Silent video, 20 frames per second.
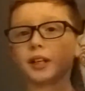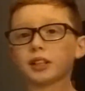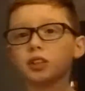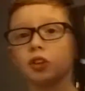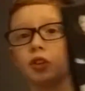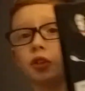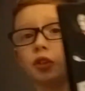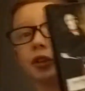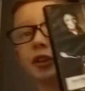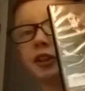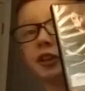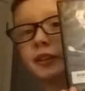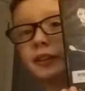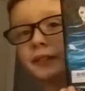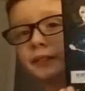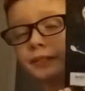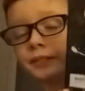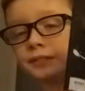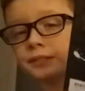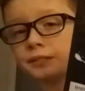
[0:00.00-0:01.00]
Saw three.
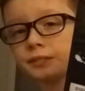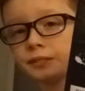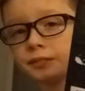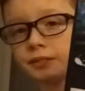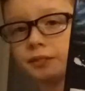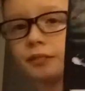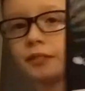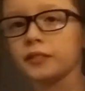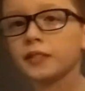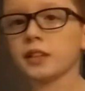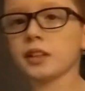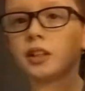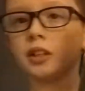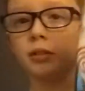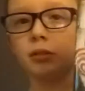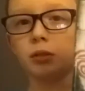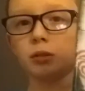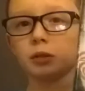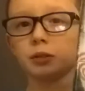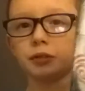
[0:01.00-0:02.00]

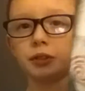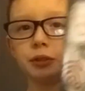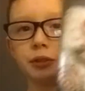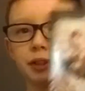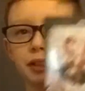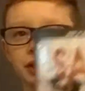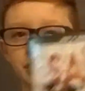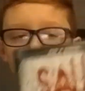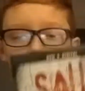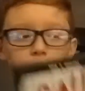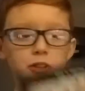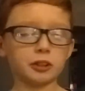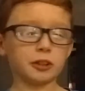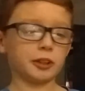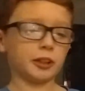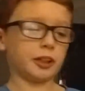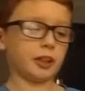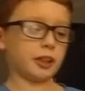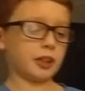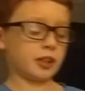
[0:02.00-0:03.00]
We're reviewing Saw
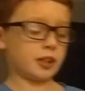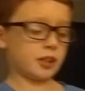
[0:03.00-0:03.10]
three.